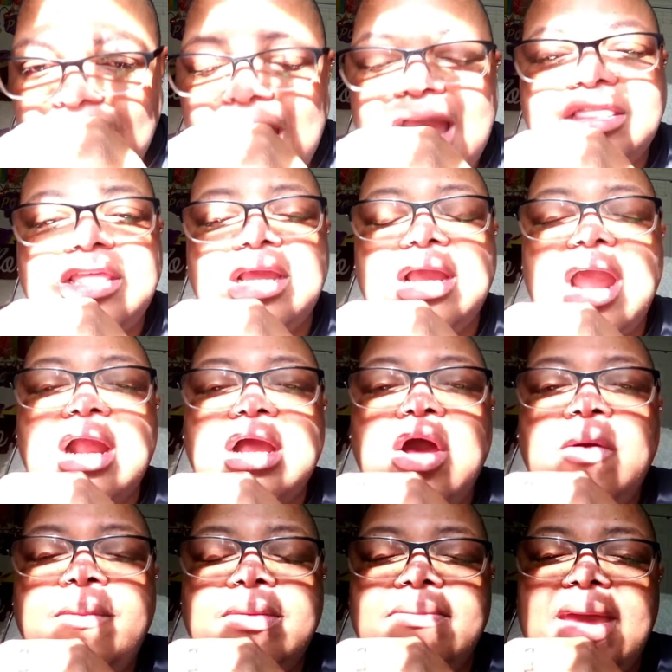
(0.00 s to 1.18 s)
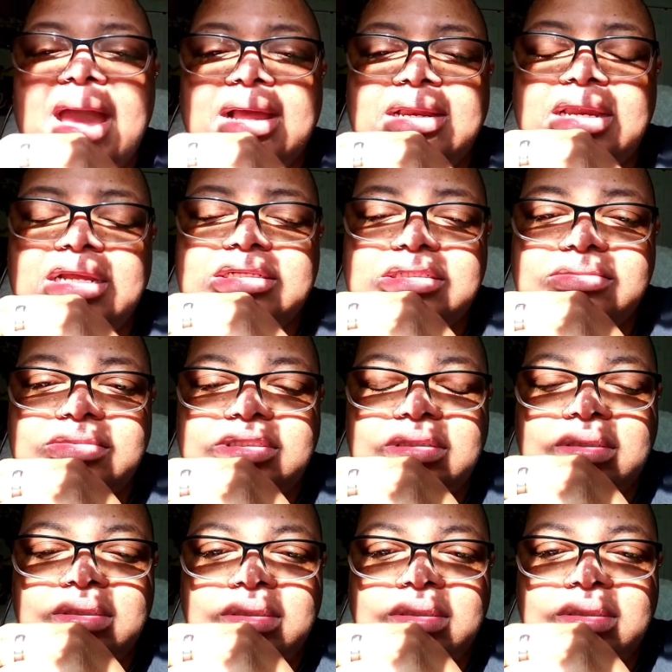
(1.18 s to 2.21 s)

I think our coping mechanisms